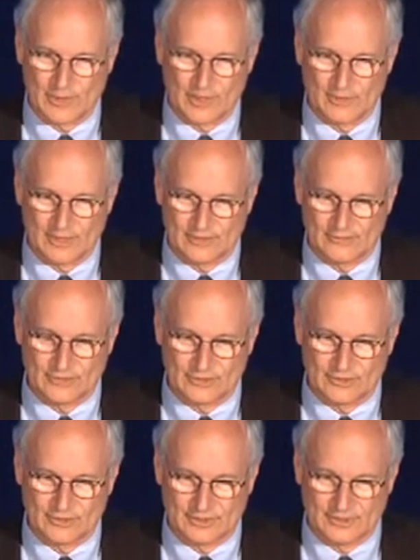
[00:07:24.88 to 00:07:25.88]
pancreatic
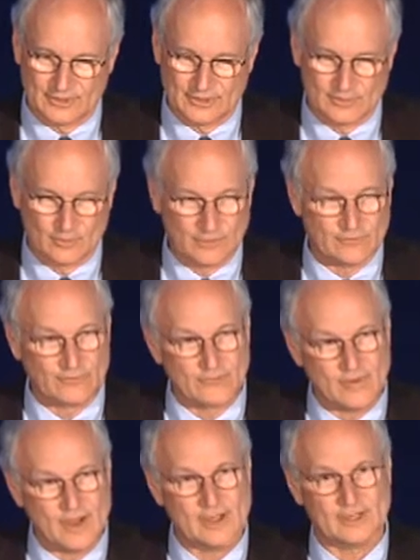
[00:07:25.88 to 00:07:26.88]
fistula, we
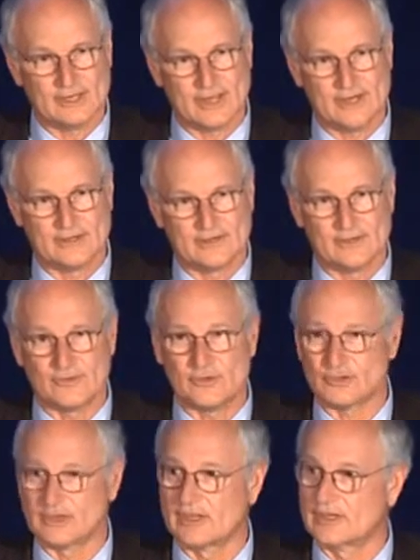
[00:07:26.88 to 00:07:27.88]
finally had a
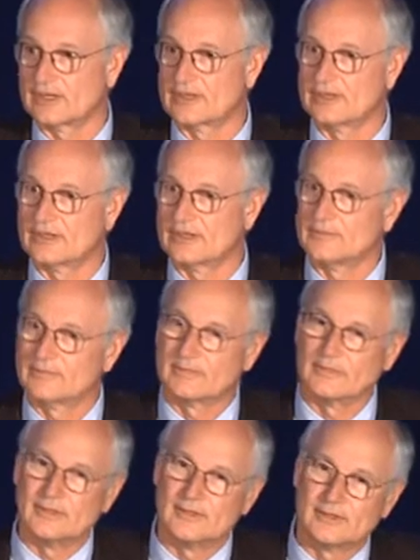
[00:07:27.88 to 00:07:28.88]
definition. I think
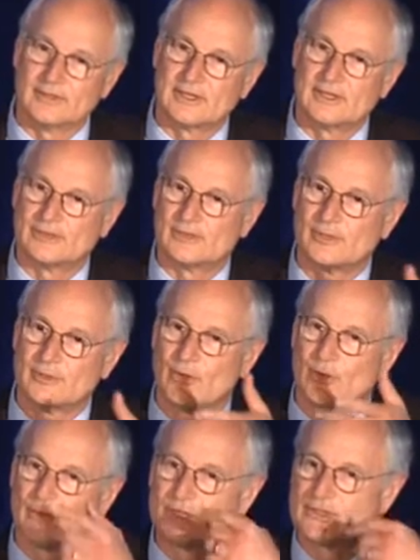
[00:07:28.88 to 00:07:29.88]
Keith
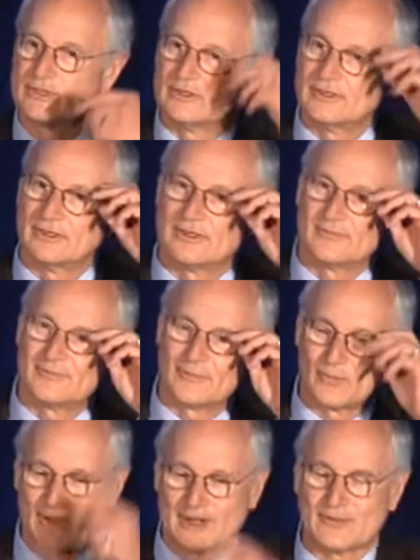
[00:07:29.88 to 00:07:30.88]
Lillimo mentioned
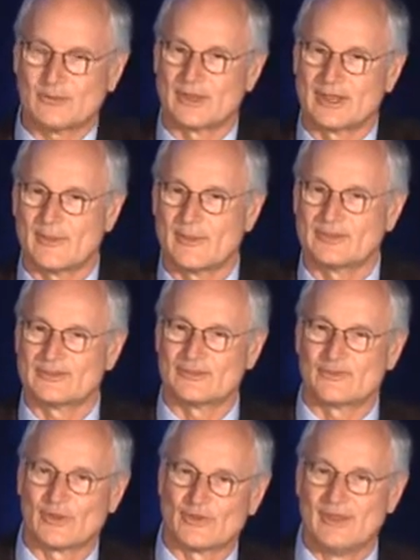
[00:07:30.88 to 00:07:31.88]
right after it came out,
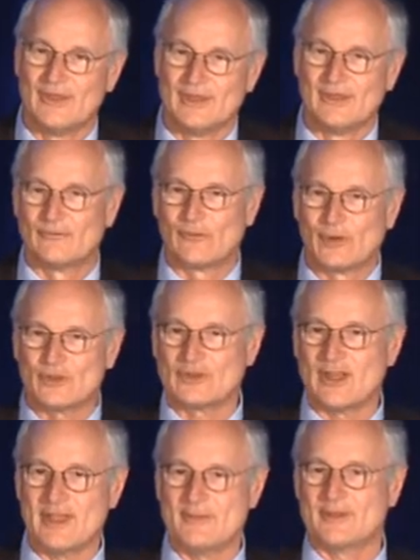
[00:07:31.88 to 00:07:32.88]
says for the first
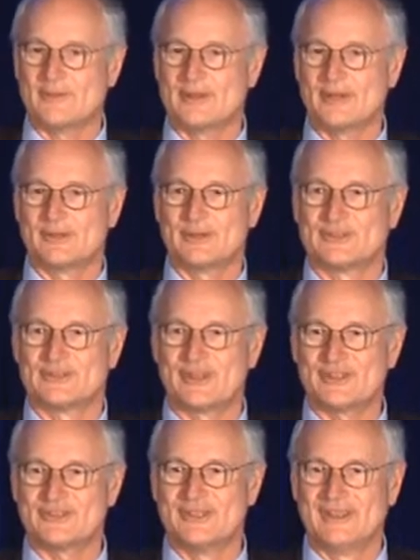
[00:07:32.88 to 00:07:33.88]
time I've been able to
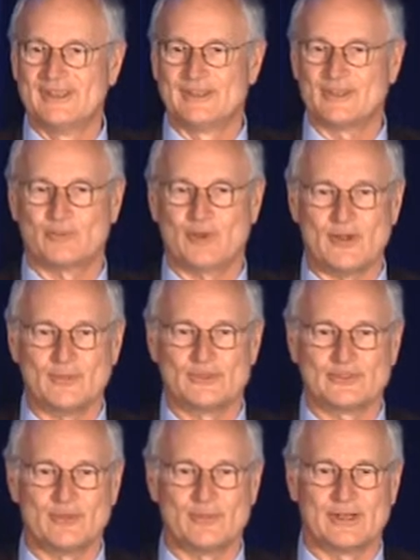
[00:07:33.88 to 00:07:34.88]
discuss this problem
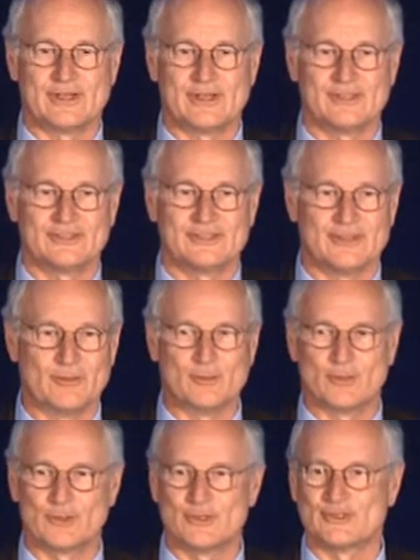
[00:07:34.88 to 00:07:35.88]
with somebody else, and
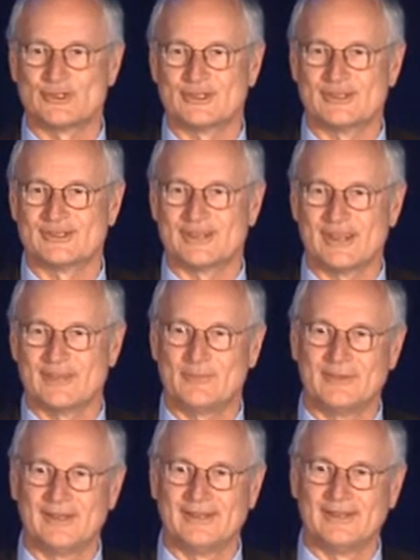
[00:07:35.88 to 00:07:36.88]
we were using the
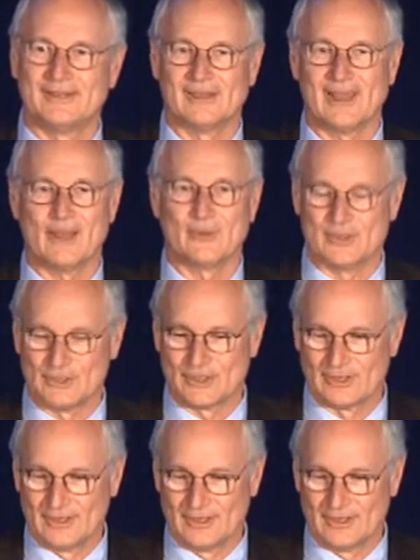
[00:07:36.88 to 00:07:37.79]
same language.